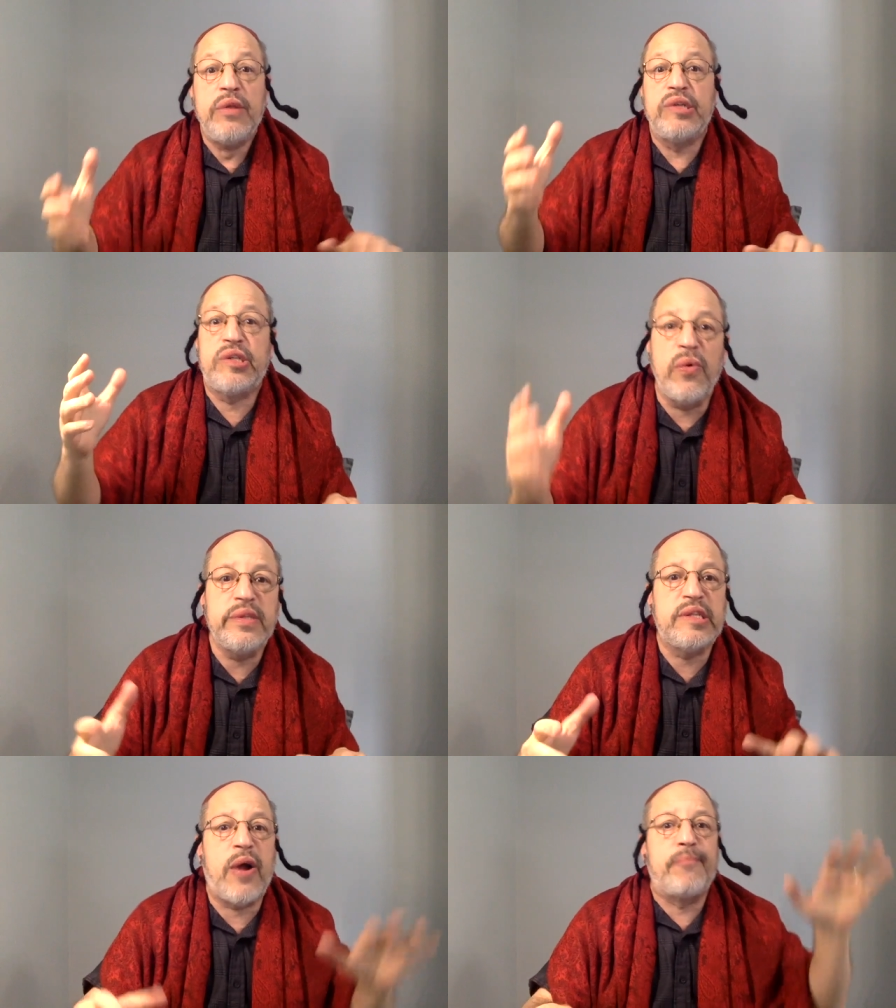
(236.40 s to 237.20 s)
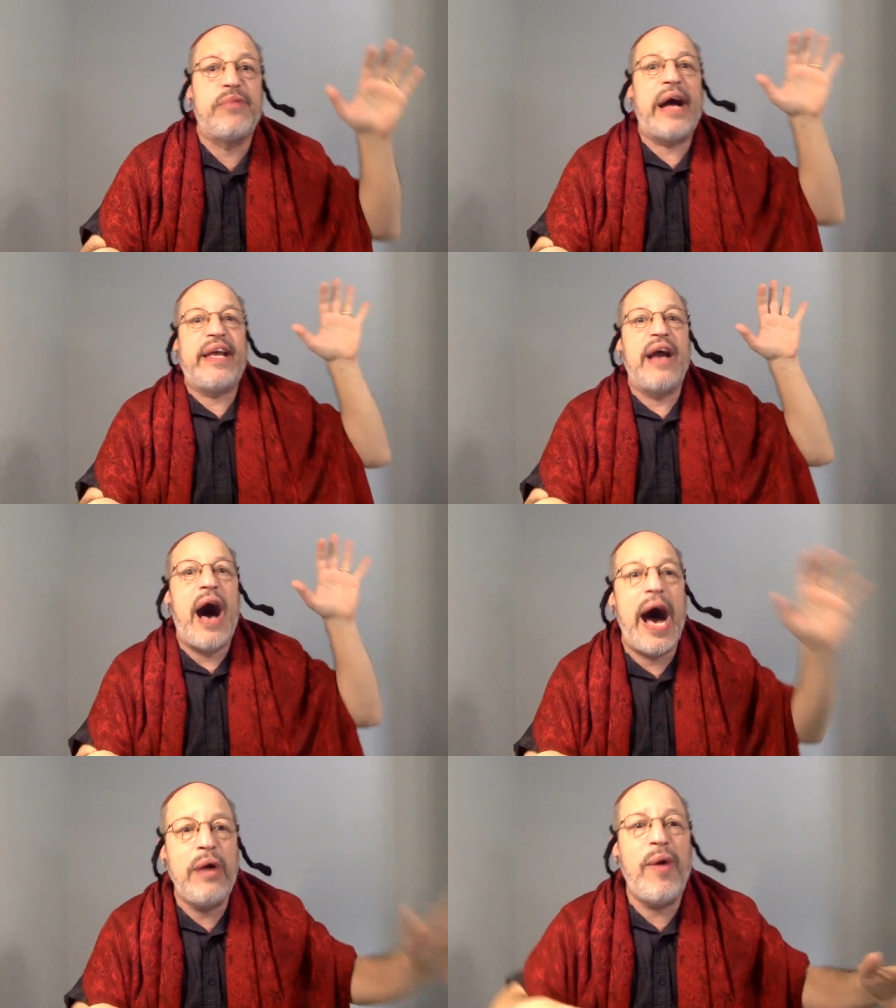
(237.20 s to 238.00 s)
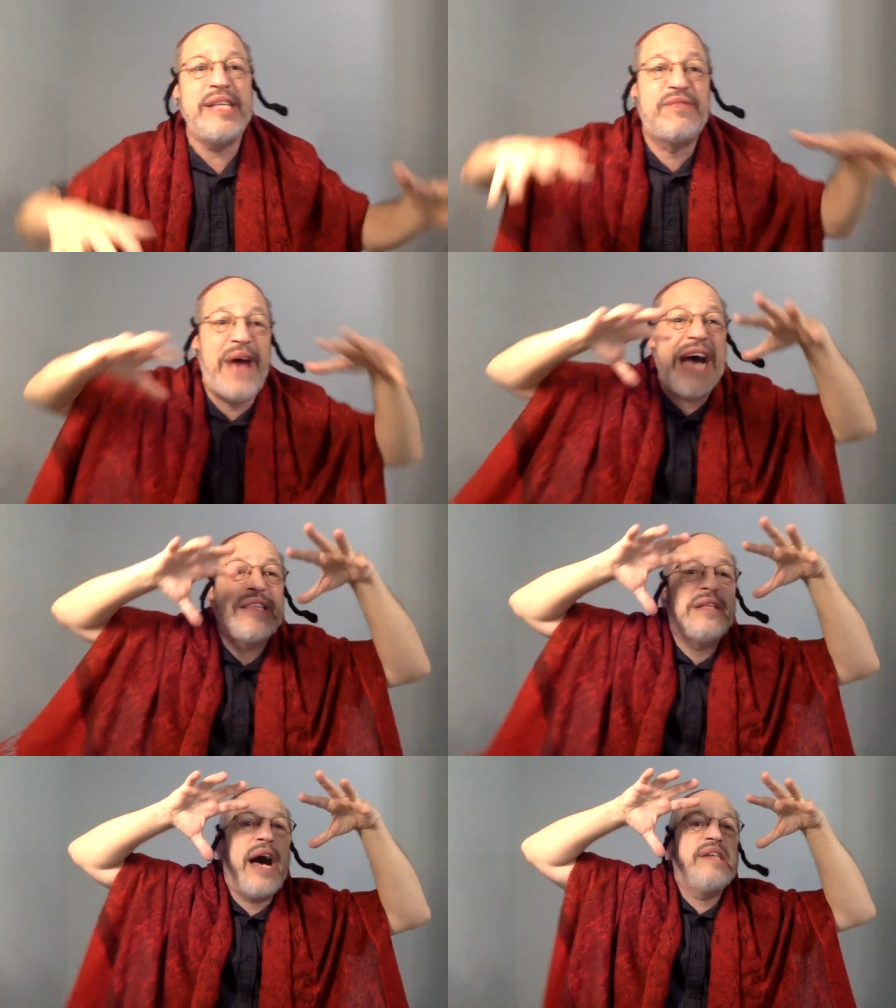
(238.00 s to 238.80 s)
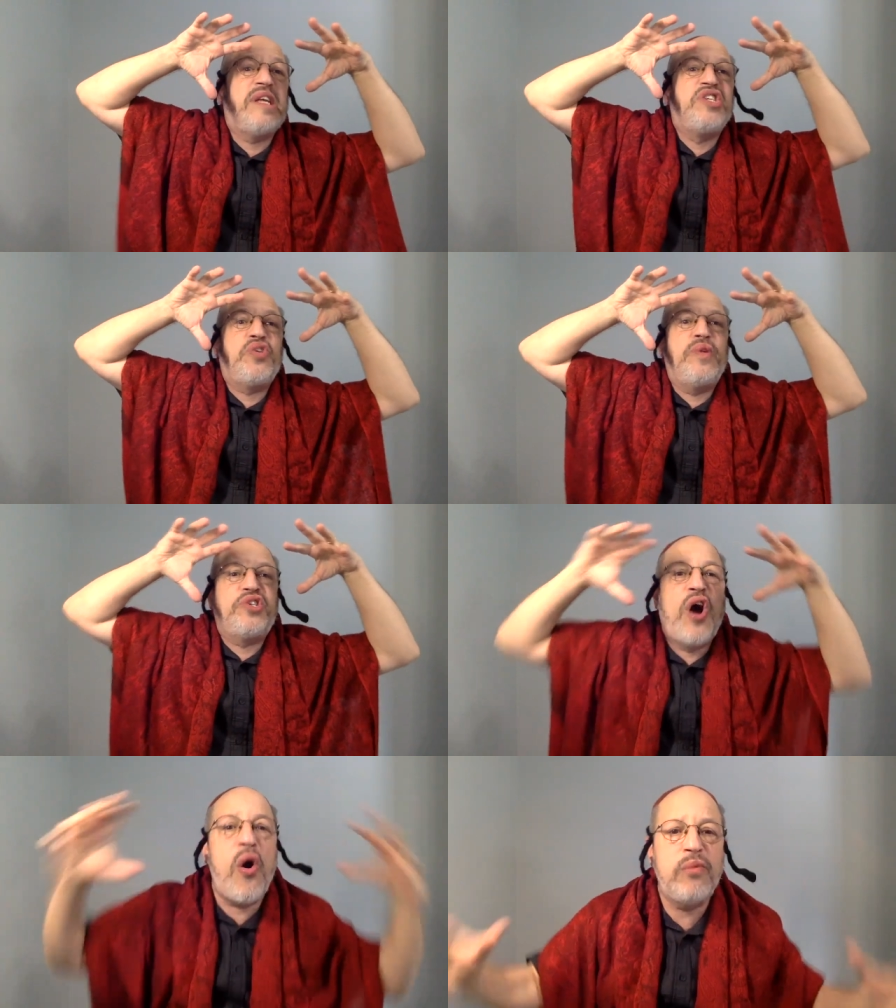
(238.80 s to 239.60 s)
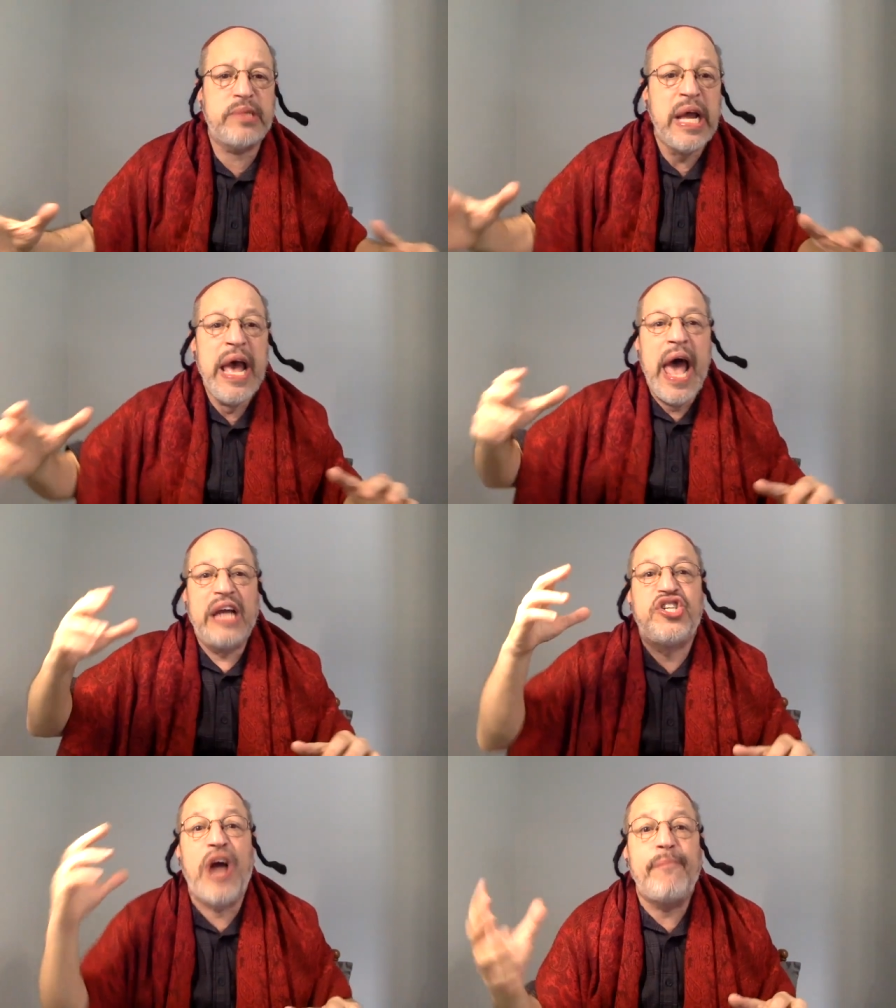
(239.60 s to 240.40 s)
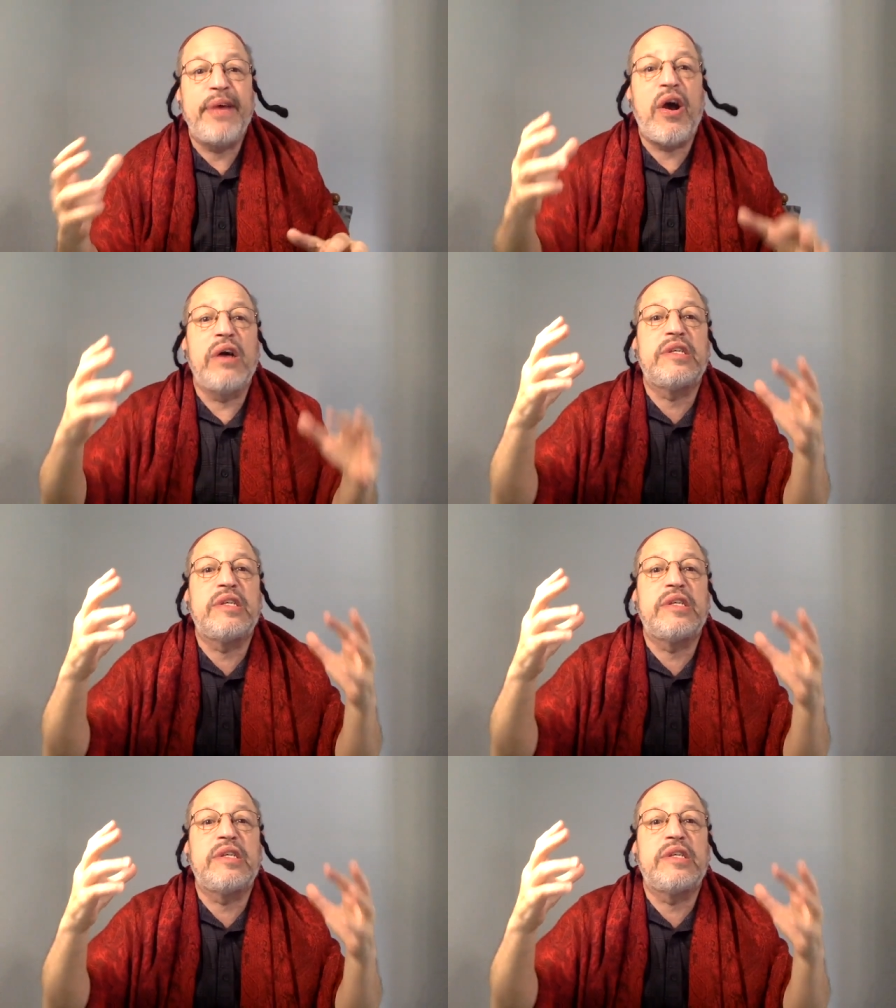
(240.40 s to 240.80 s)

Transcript: The students are blocking highways, vandalizing Jewish homes, and jumping on